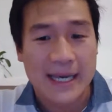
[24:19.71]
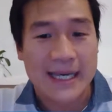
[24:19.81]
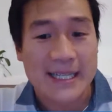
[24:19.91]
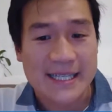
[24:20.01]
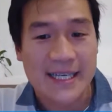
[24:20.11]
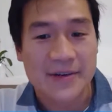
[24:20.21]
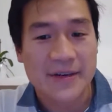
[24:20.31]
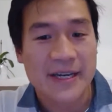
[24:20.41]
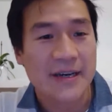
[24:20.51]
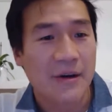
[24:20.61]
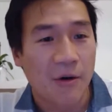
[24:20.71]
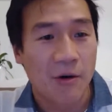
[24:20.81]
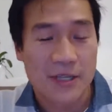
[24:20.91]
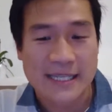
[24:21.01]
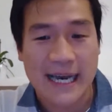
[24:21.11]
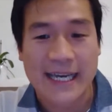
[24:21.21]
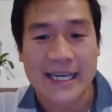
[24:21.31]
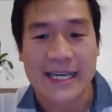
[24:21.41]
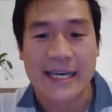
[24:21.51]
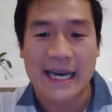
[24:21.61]
considering or
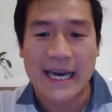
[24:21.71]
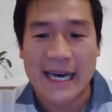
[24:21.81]
taking.